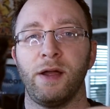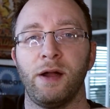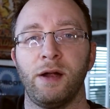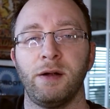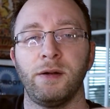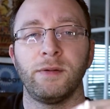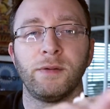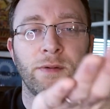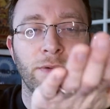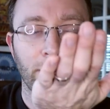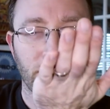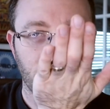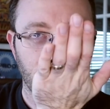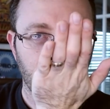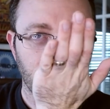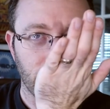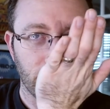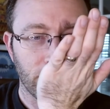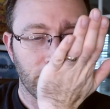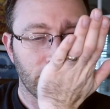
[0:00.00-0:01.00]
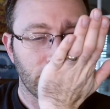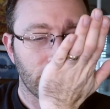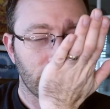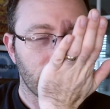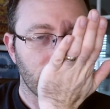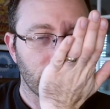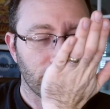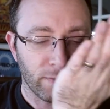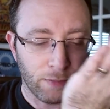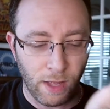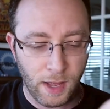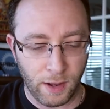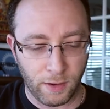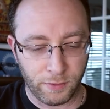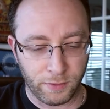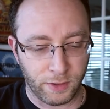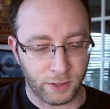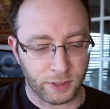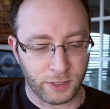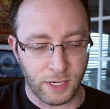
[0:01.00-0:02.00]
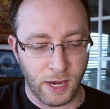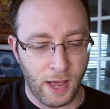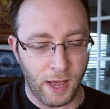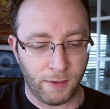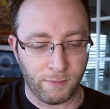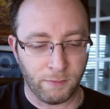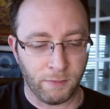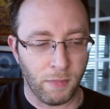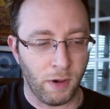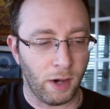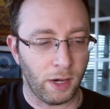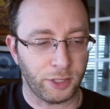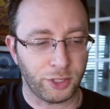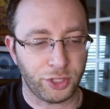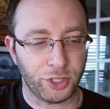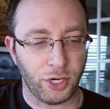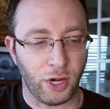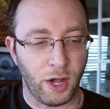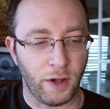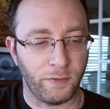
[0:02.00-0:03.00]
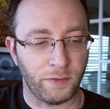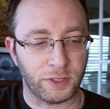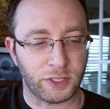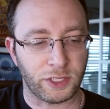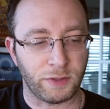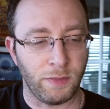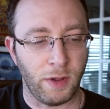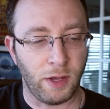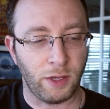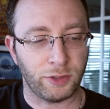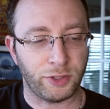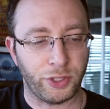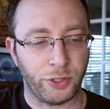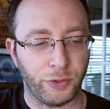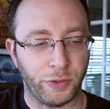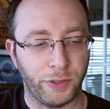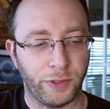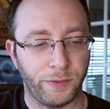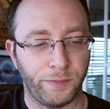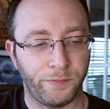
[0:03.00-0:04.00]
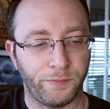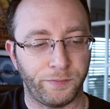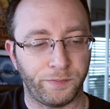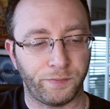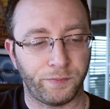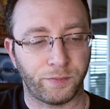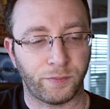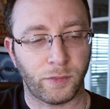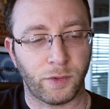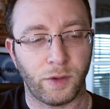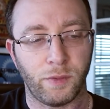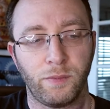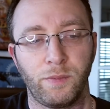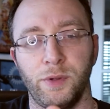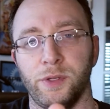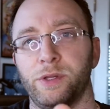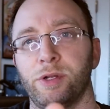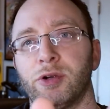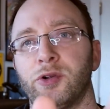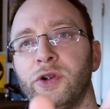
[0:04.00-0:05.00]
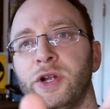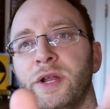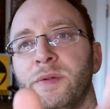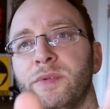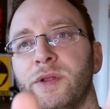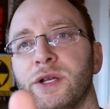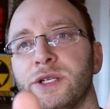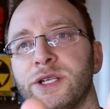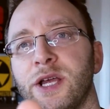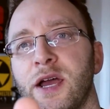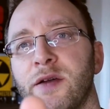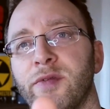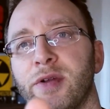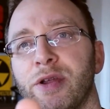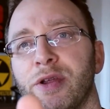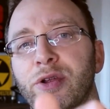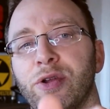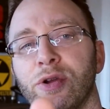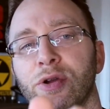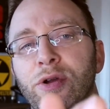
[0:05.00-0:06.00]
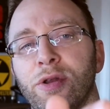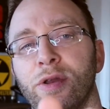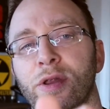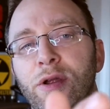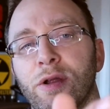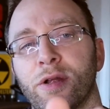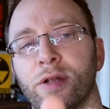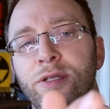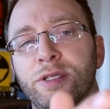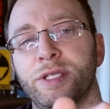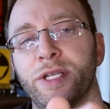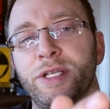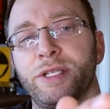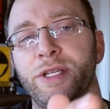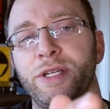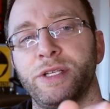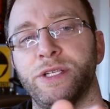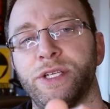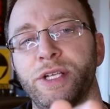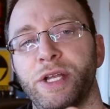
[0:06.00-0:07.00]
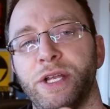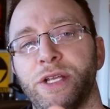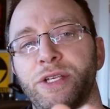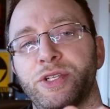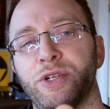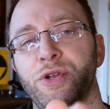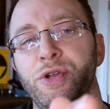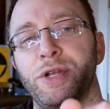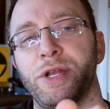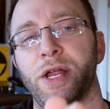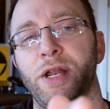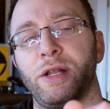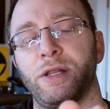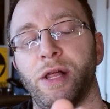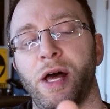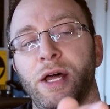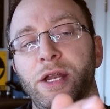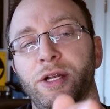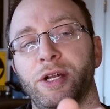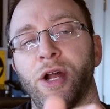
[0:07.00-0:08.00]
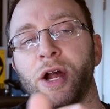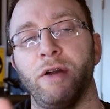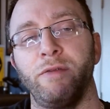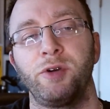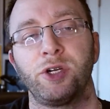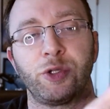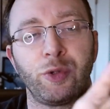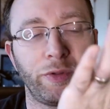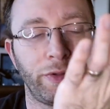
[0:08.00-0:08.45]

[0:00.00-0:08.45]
there. Now there's not much of a smell to it, but the cream does have a good consistency, so you get a lot of coverage